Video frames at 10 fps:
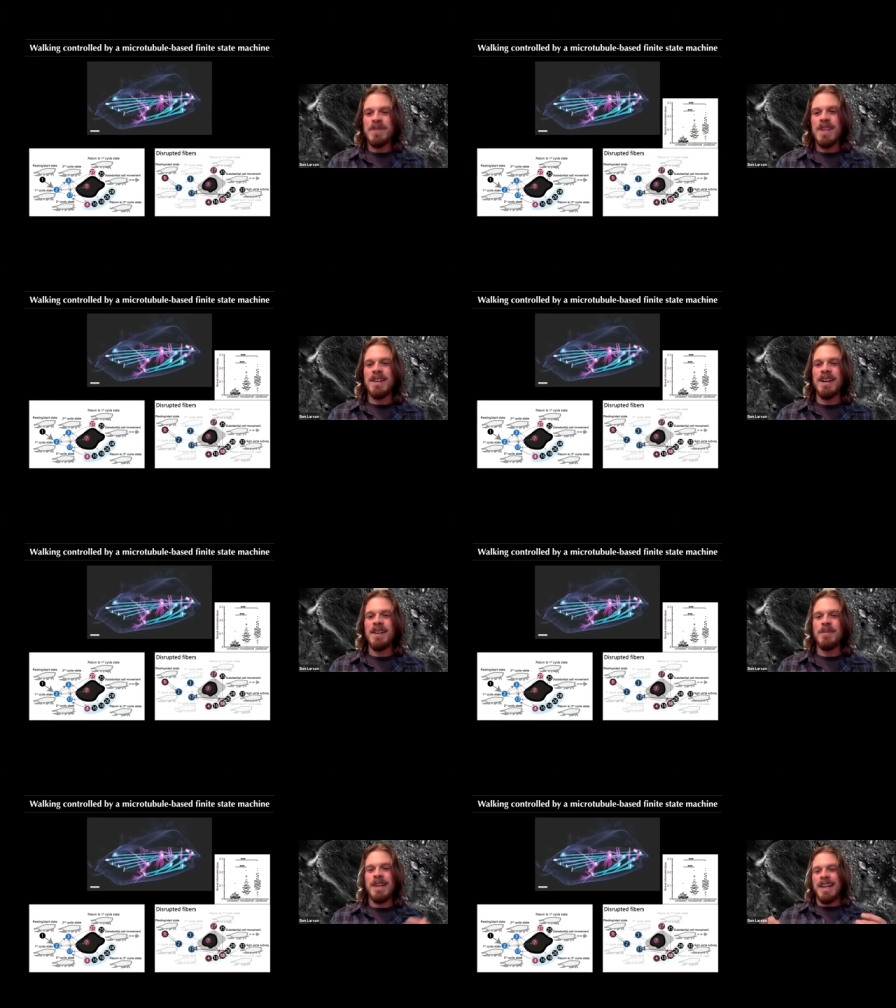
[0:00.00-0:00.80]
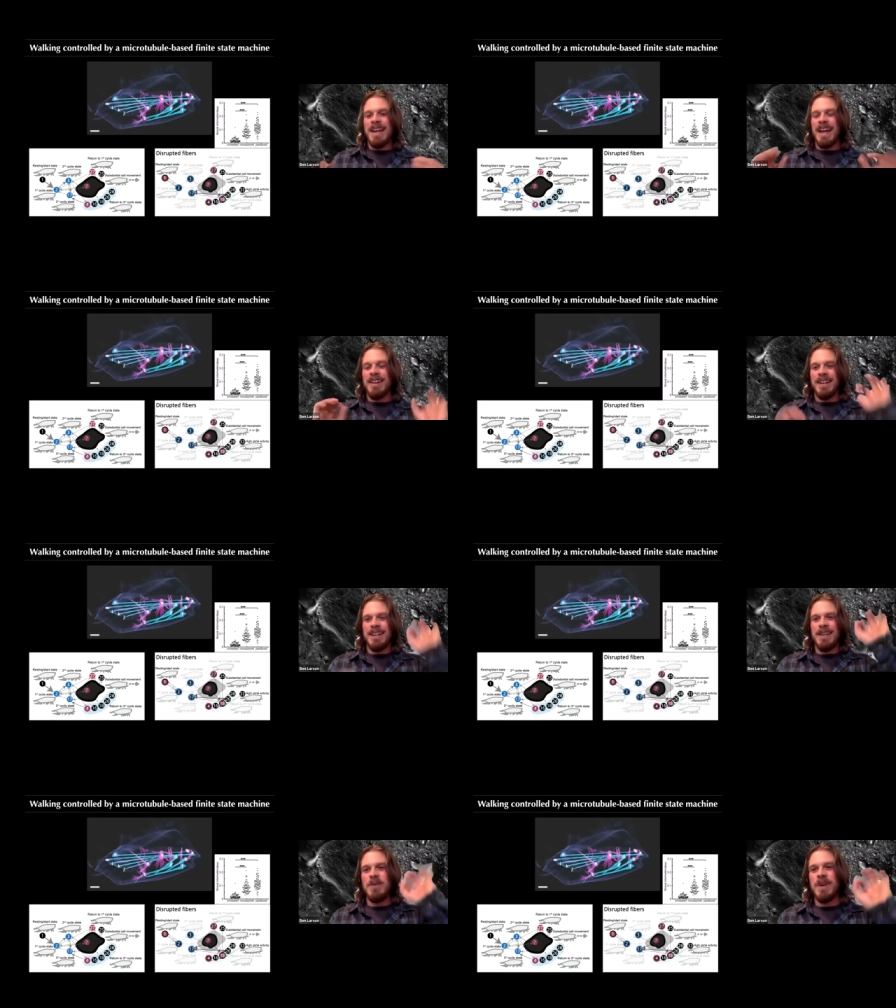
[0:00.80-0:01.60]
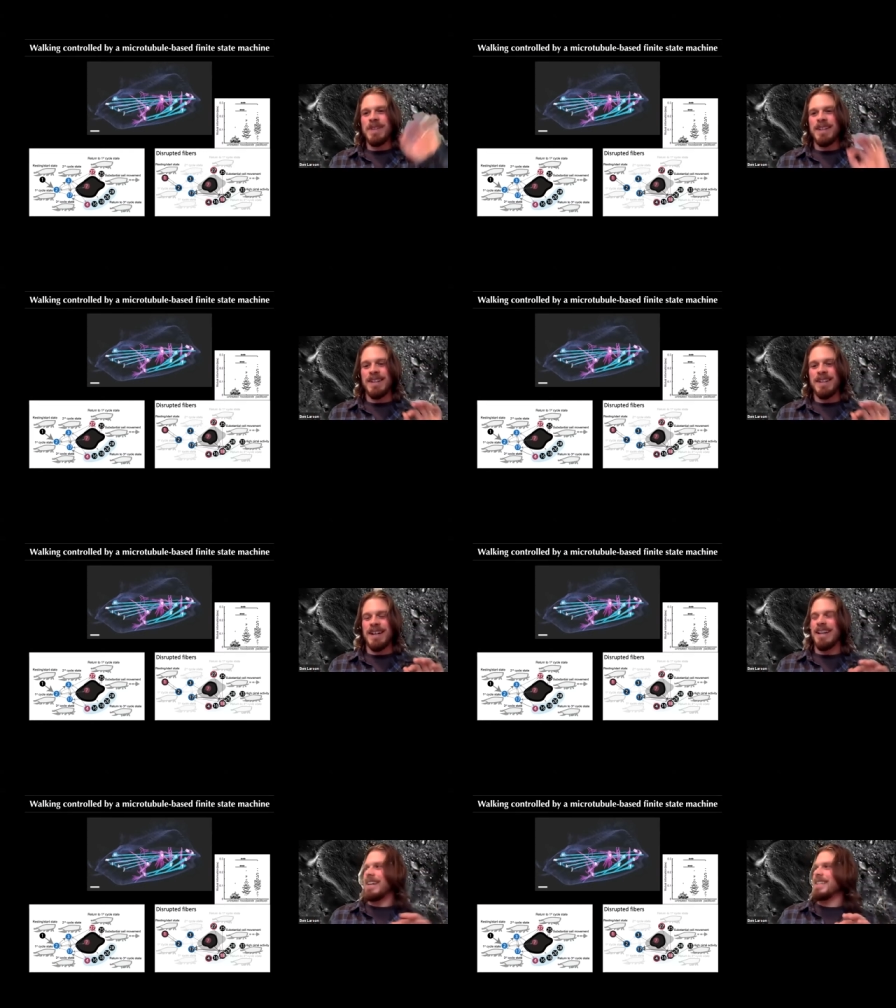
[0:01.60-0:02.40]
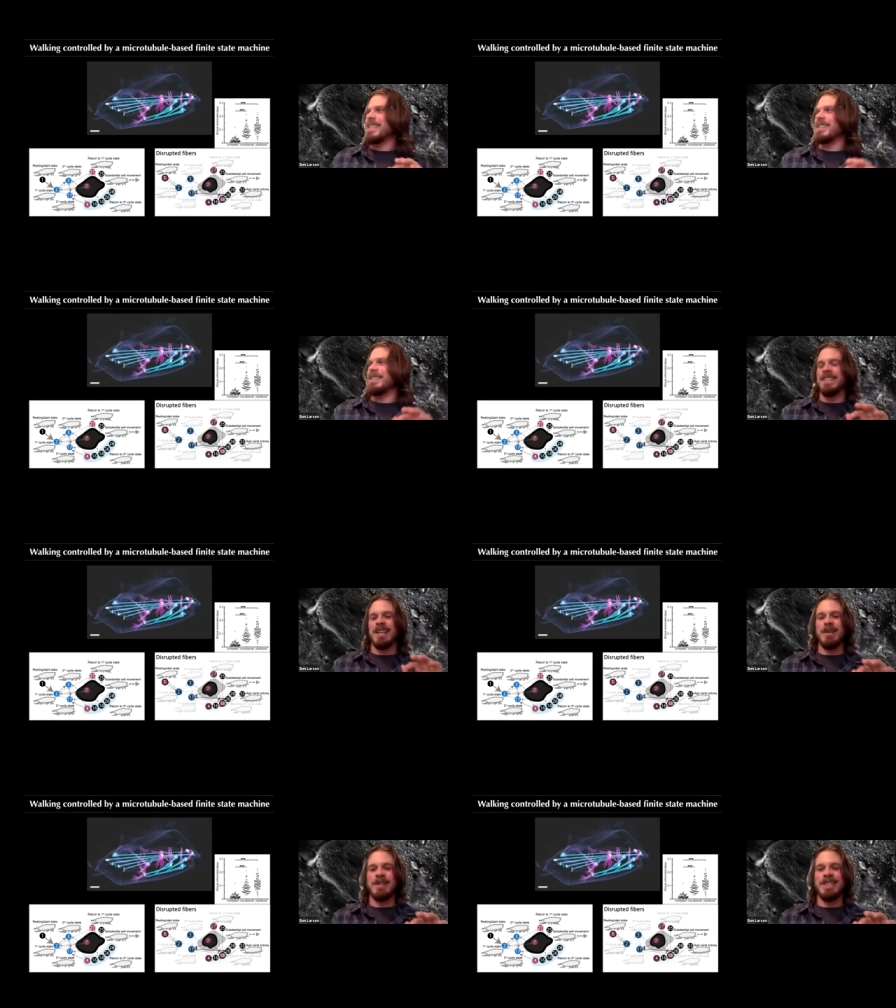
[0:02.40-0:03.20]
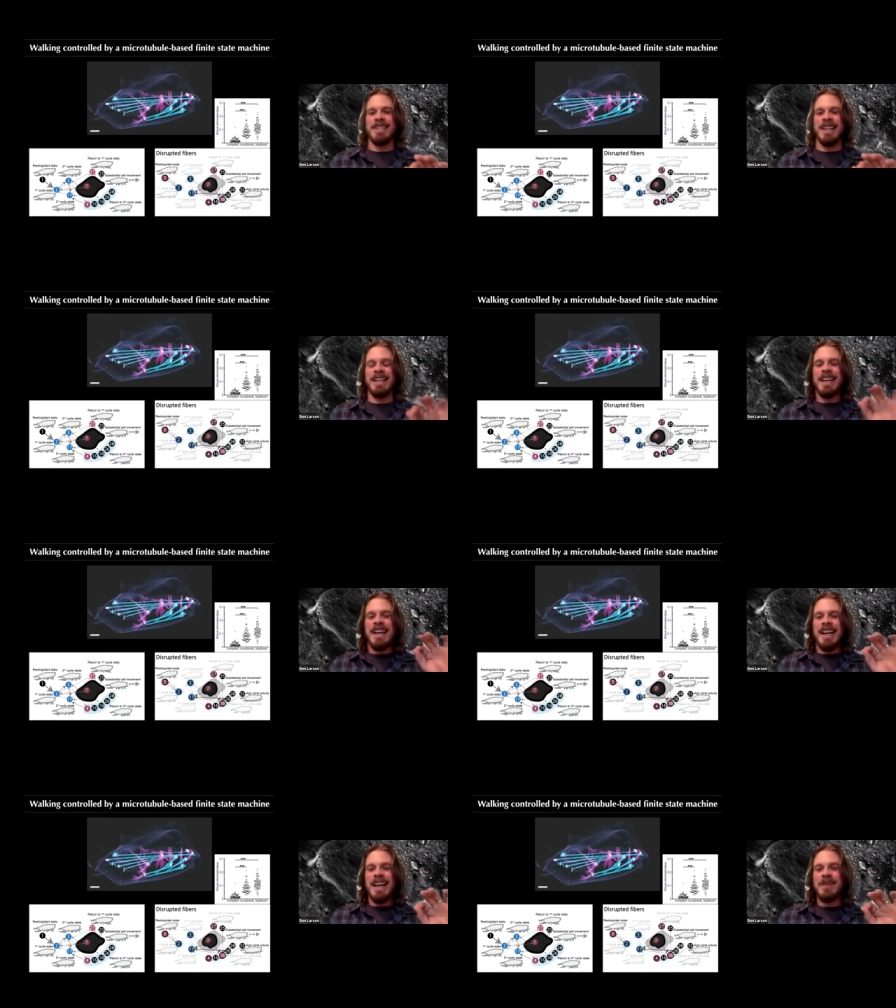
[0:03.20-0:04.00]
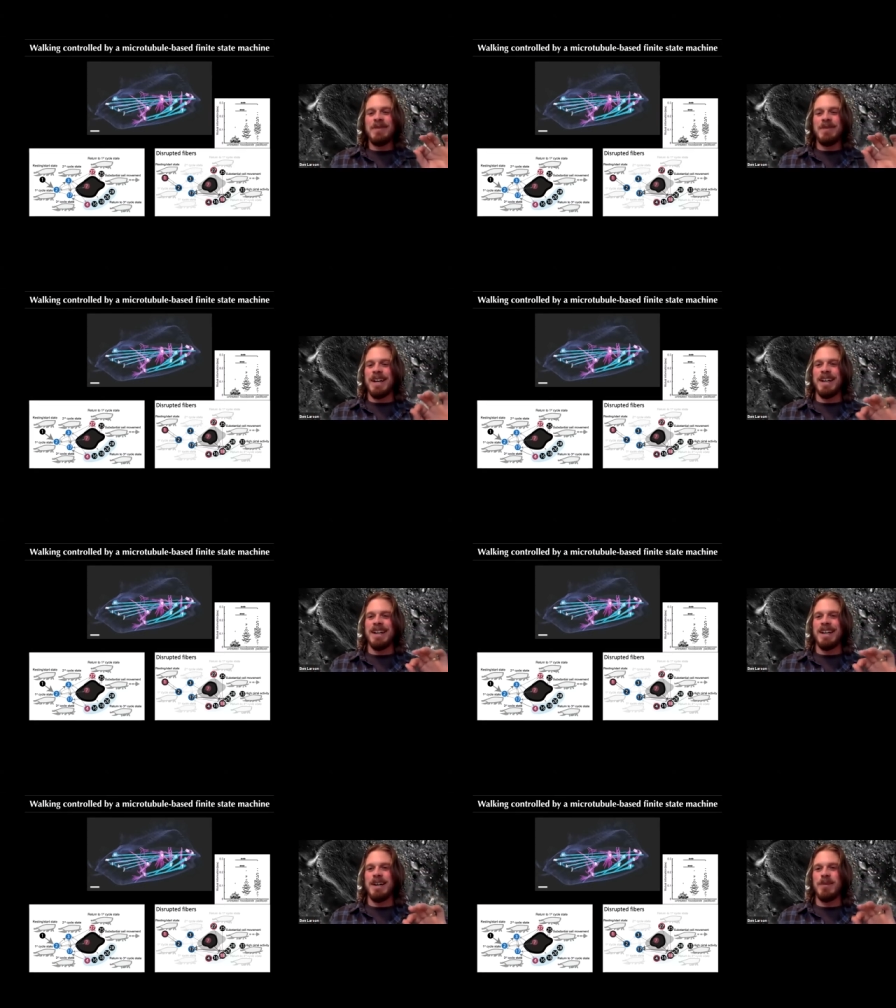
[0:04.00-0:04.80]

Um, and I'll, I'll give you one little uh, additional detail, which is that if uh,